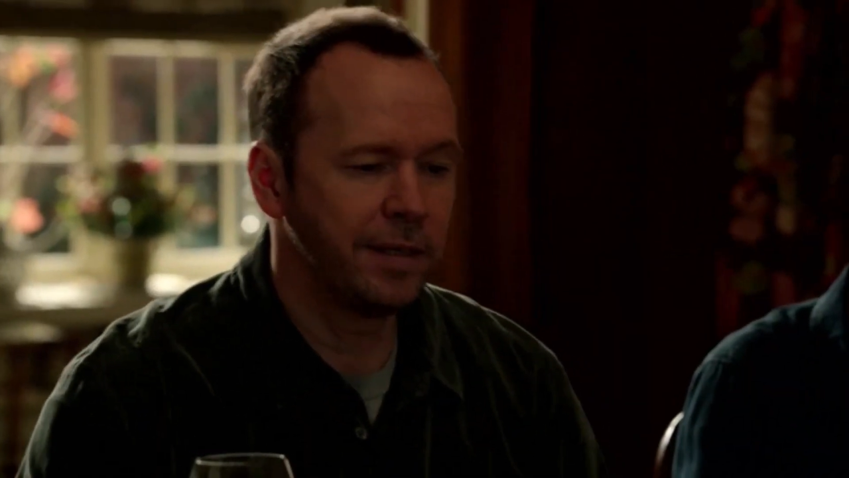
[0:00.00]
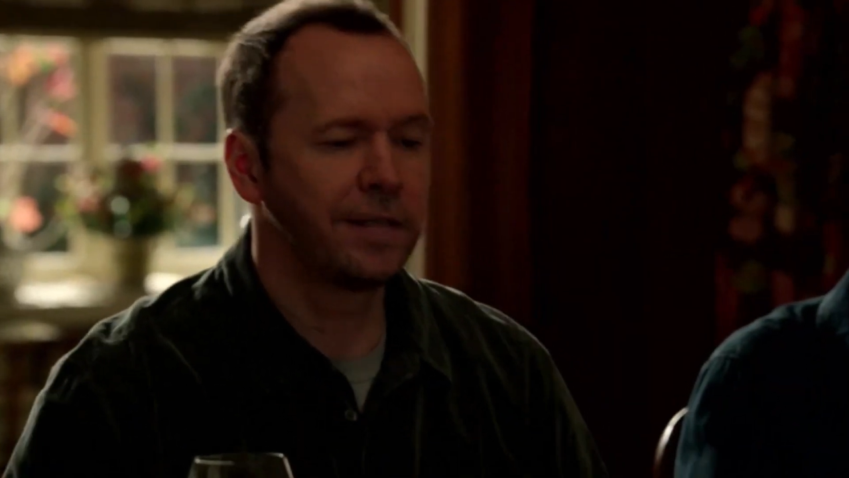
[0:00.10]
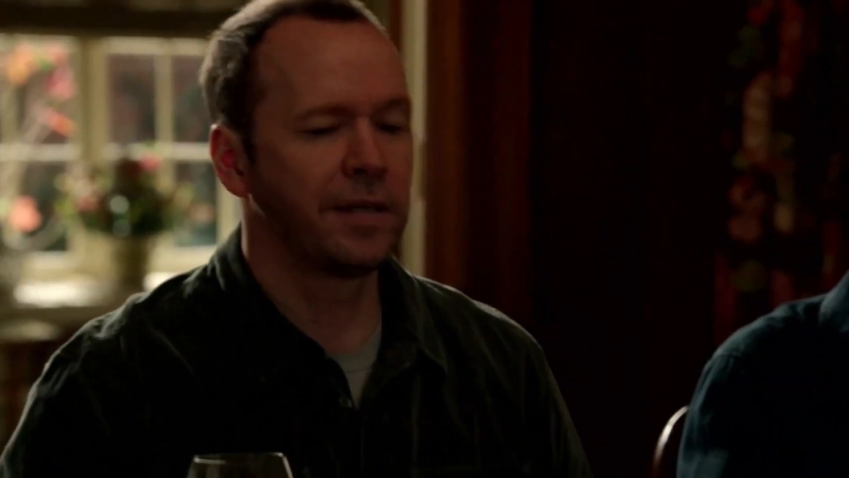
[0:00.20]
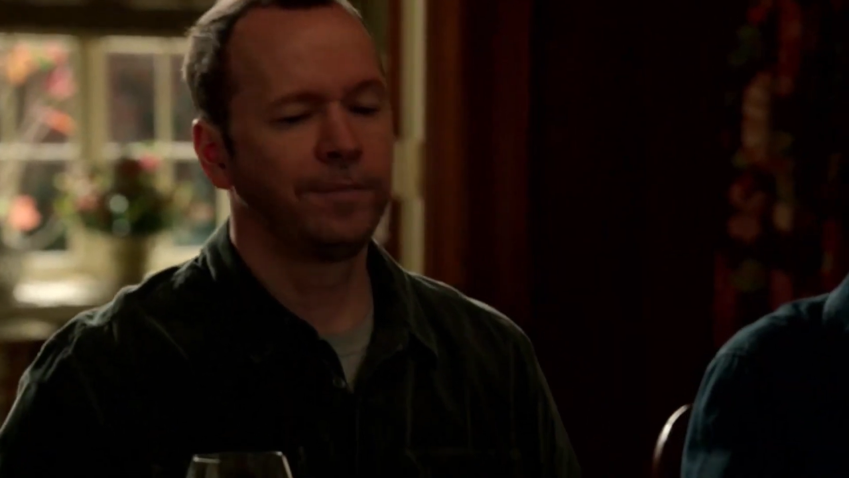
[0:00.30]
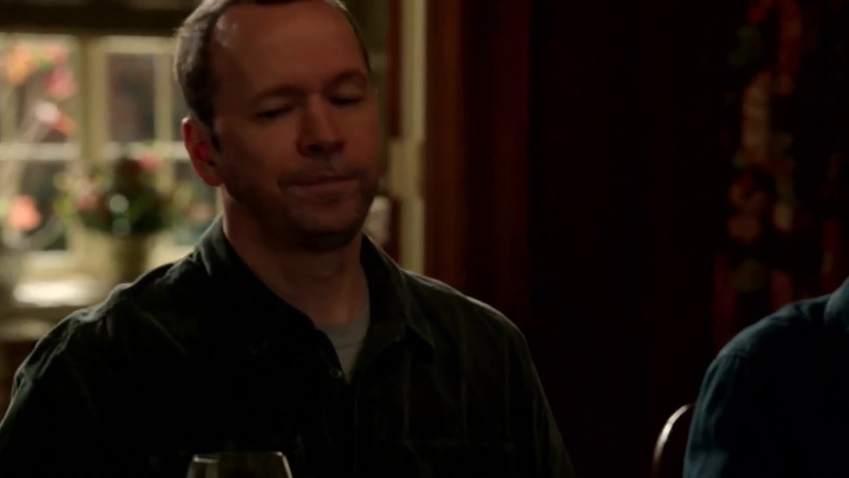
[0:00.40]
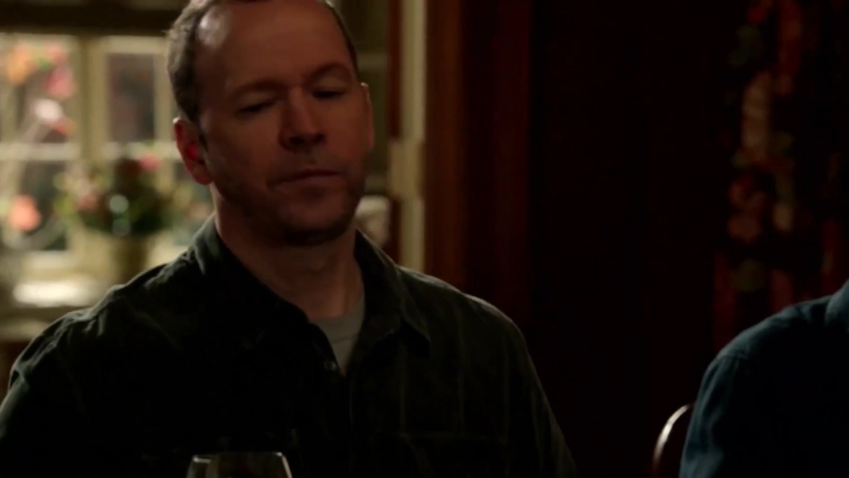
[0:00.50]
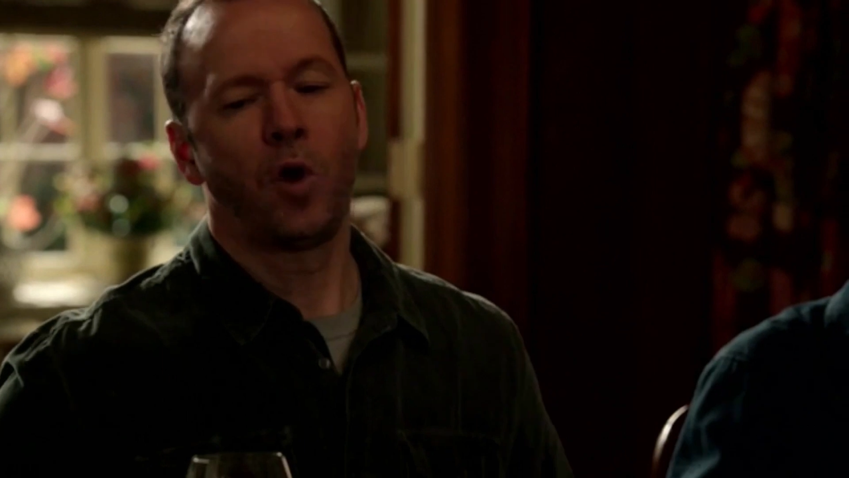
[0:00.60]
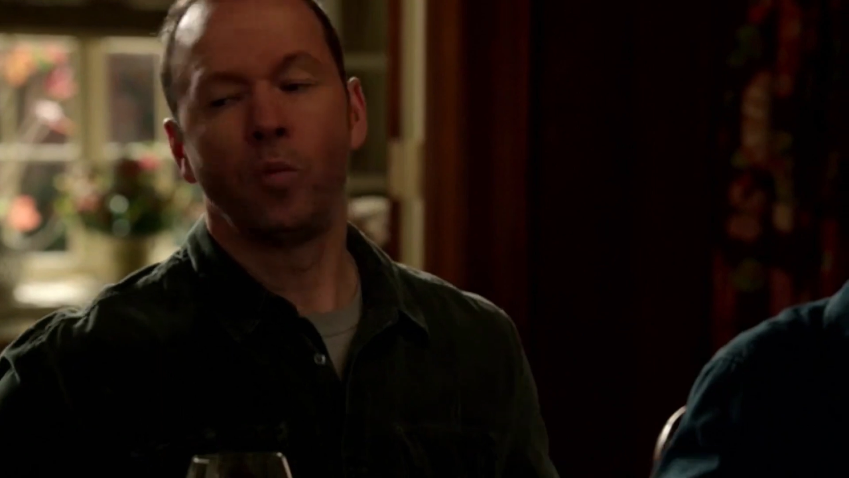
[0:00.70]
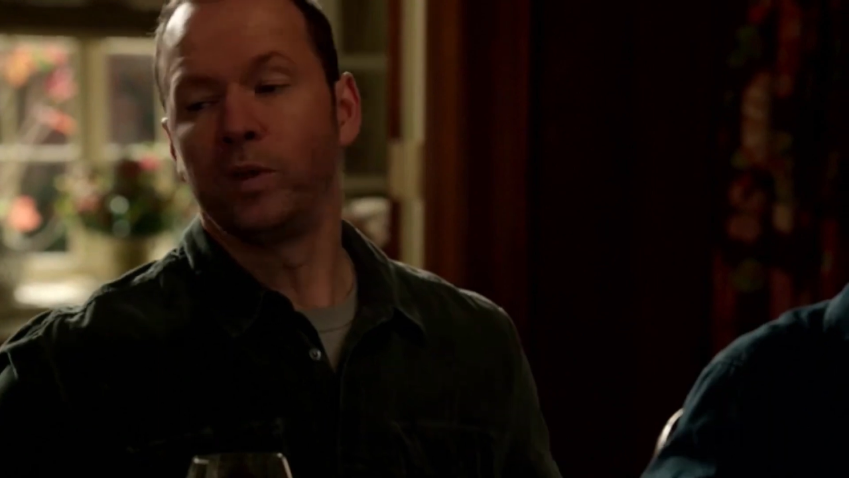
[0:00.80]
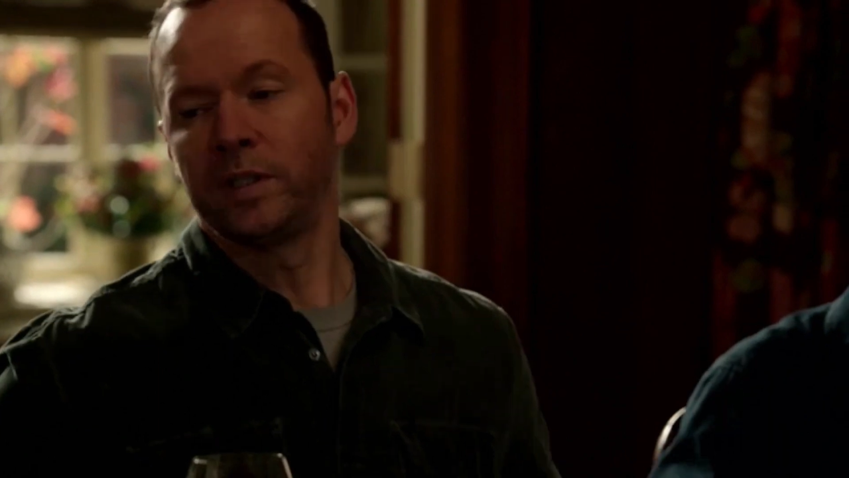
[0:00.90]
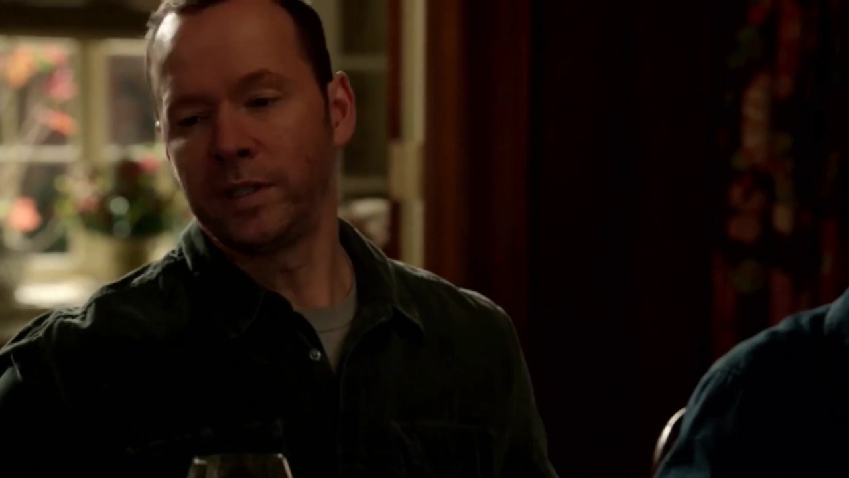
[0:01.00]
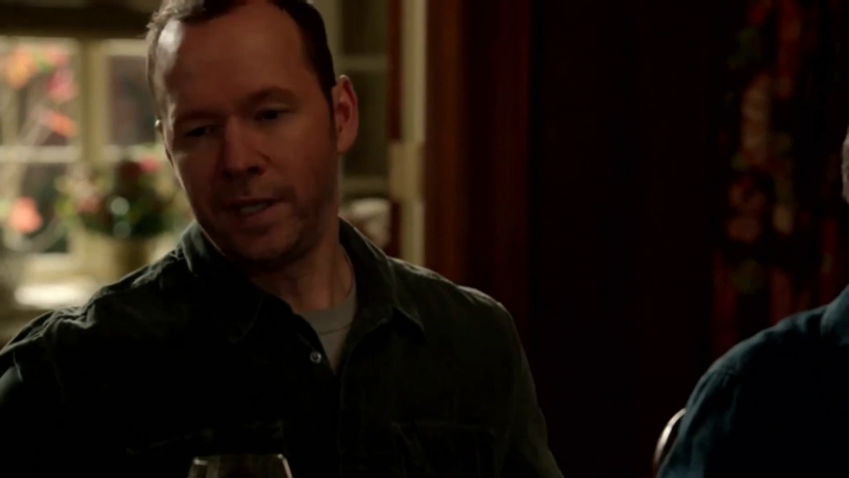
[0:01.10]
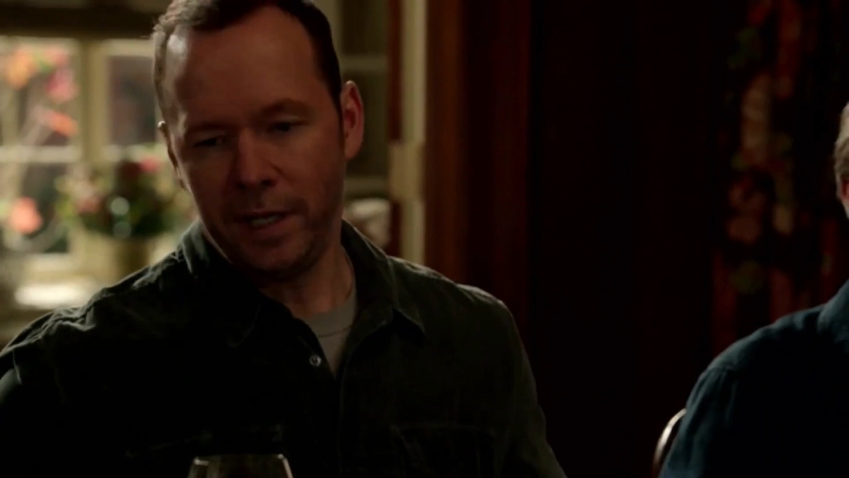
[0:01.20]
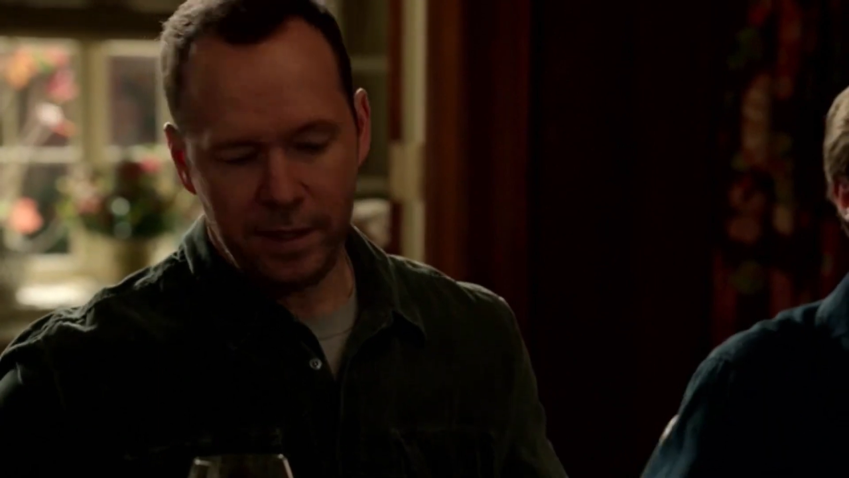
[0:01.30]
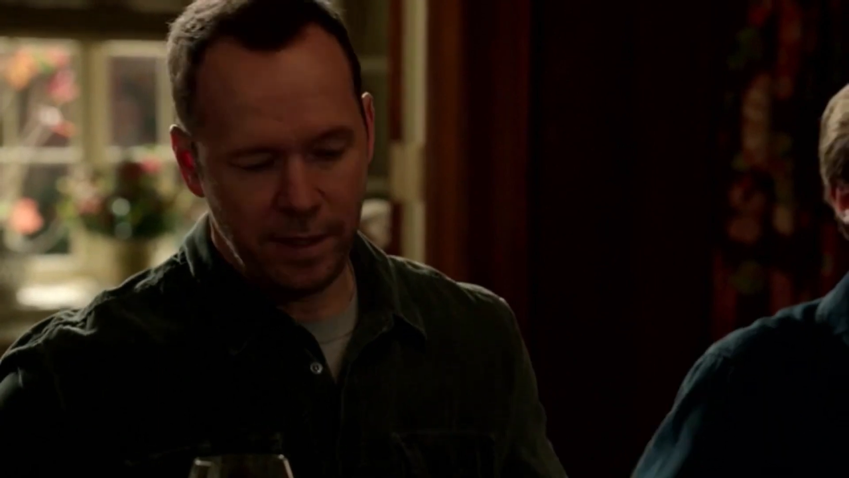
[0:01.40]
this homeless
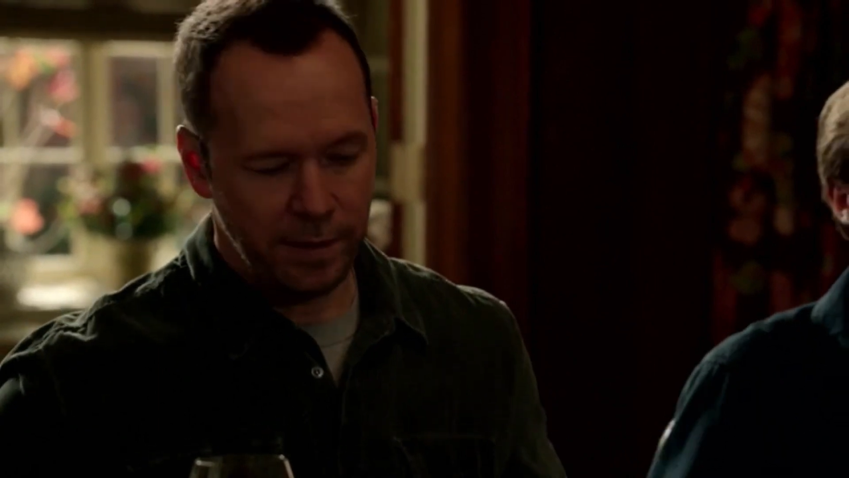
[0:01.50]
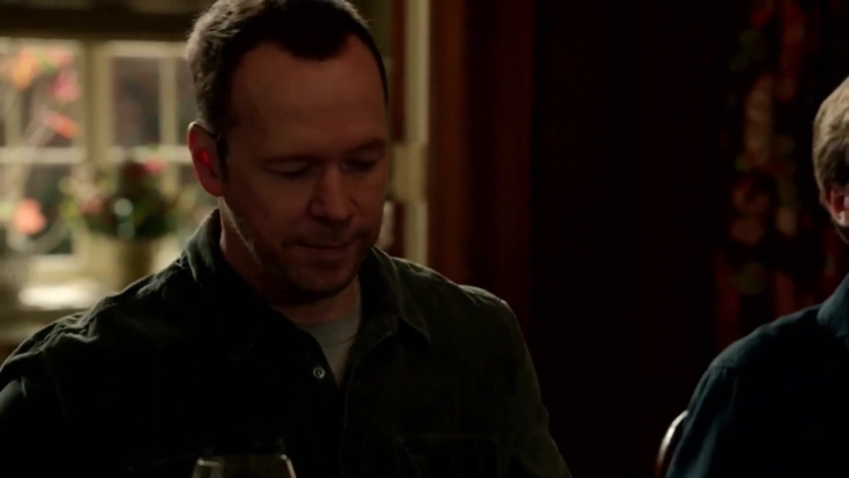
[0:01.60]
kid.